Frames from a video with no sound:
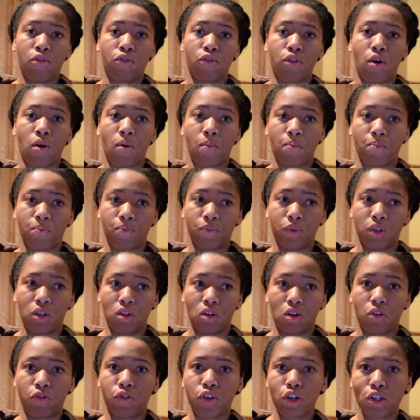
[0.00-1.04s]
from, you
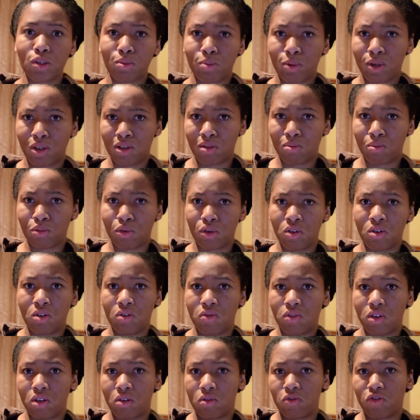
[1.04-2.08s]
know, first person point of
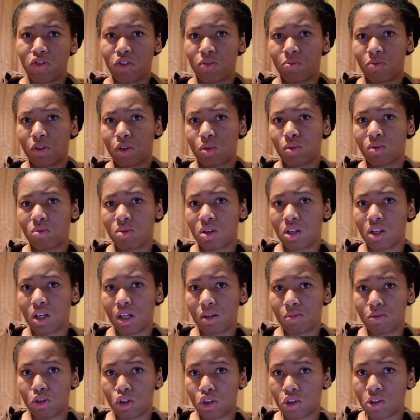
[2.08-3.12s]
view from this woman
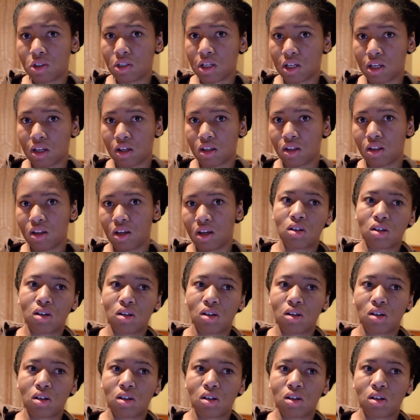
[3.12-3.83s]
named Julian.